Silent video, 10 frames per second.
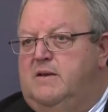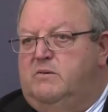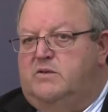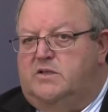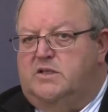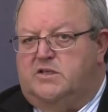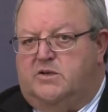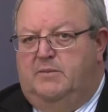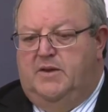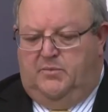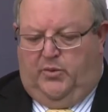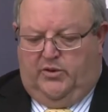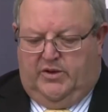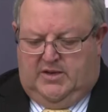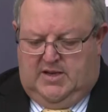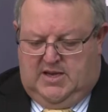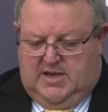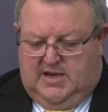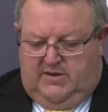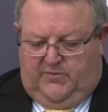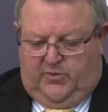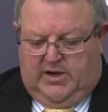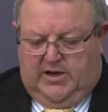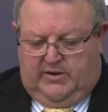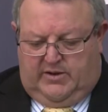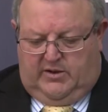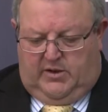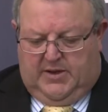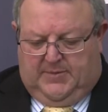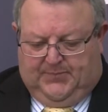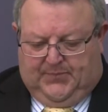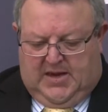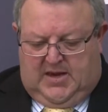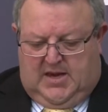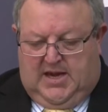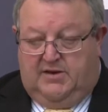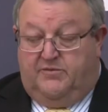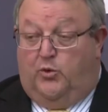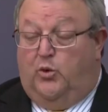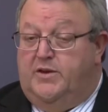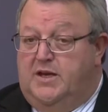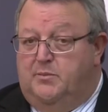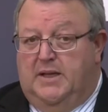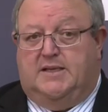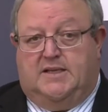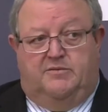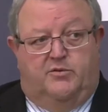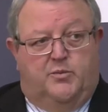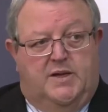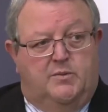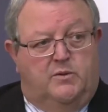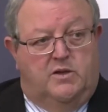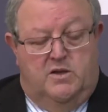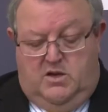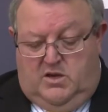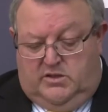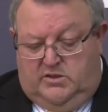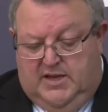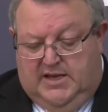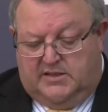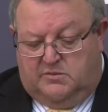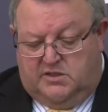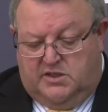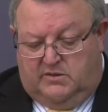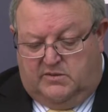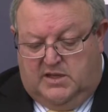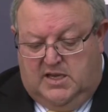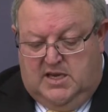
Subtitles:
which is extremely important for our economy and for the ability for people to house themselves.